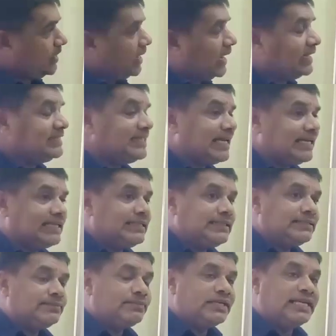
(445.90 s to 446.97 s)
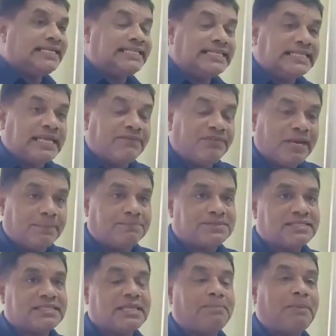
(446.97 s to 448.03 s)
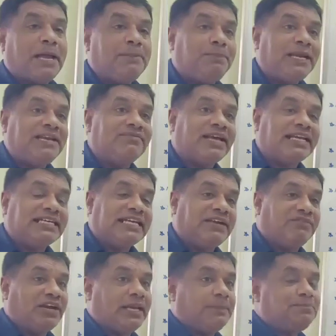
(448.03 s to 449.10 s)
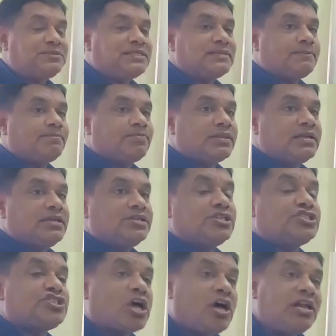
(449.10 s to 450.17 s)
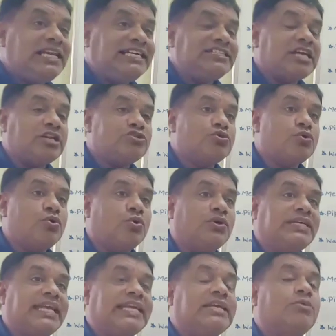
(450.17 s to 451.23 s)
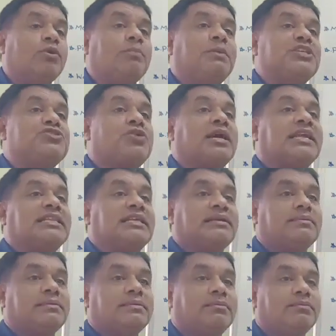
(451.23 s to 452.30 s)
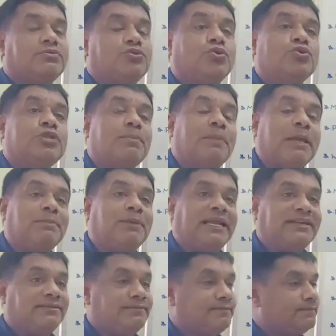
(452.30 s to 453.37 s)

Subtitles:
And then it develops. The pipeline were develops. The solids also taken one place to another through the pipeline.